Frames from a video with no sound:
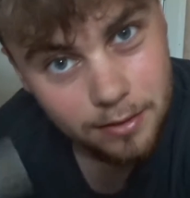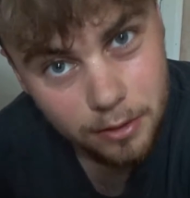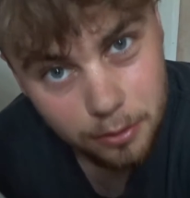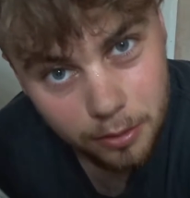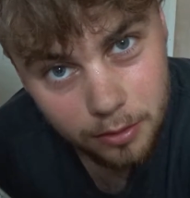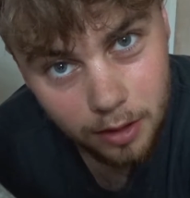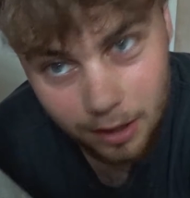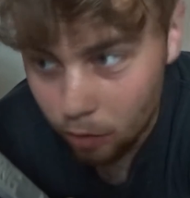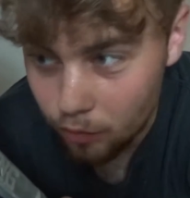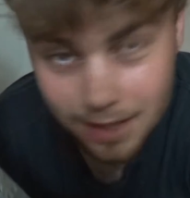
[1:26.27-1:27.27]
to. I
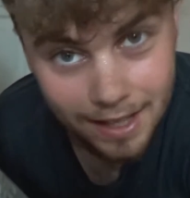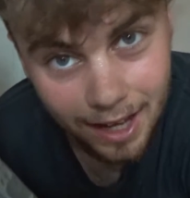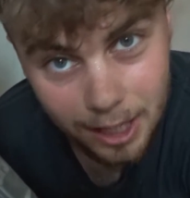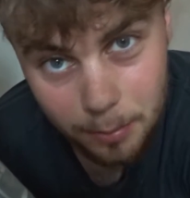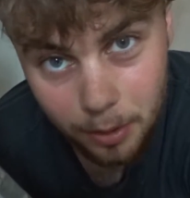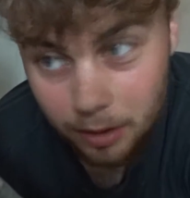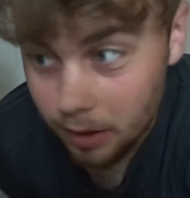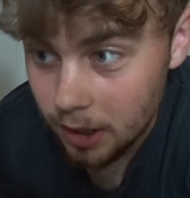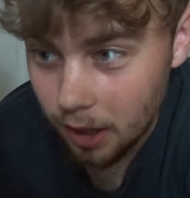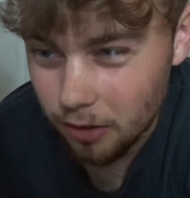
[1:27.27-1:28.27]
got really hyper
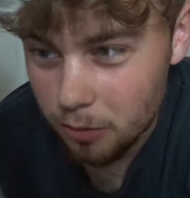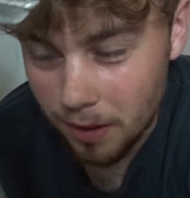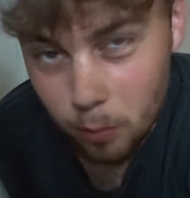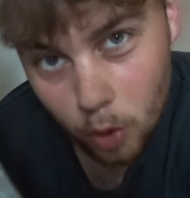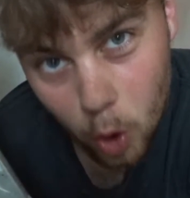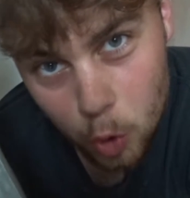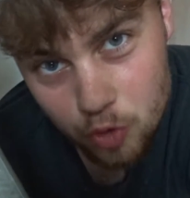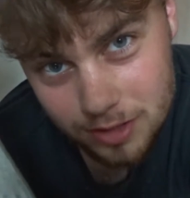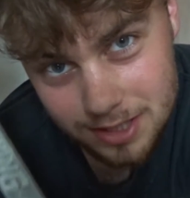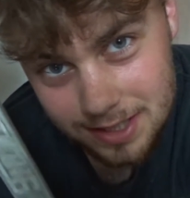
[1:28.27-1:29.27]
and spent
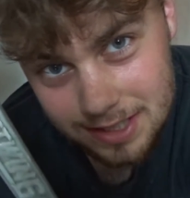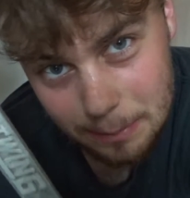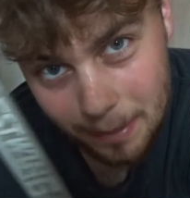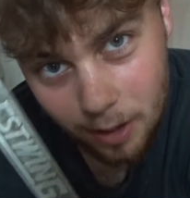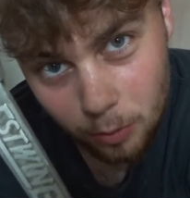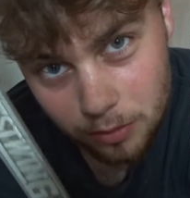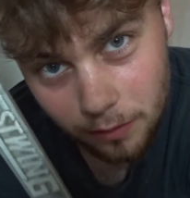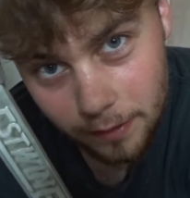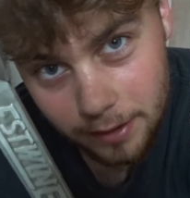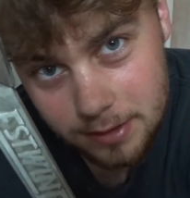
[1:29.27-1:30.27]
£160
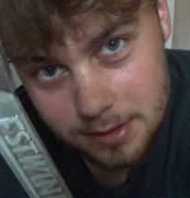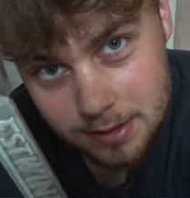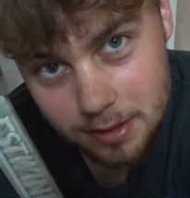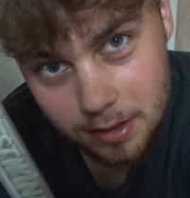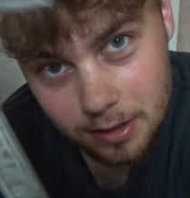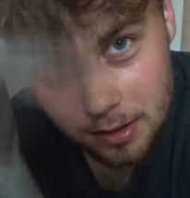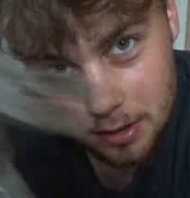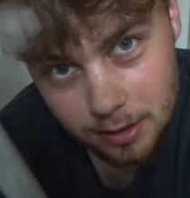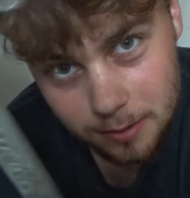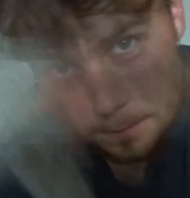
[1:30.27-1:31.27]
on this.
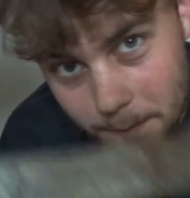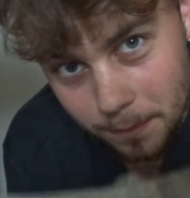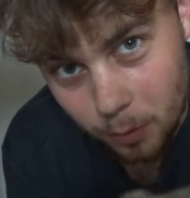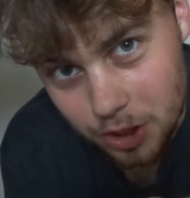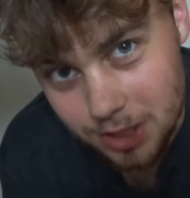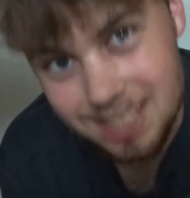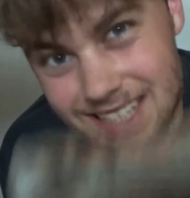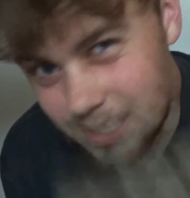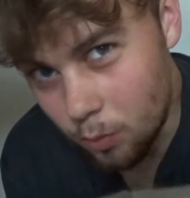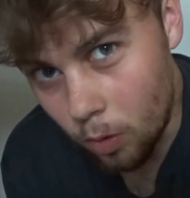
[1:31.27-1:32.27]
The question
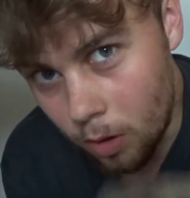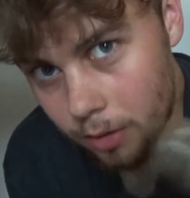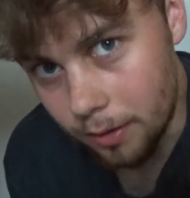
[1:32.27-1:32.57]
is it worth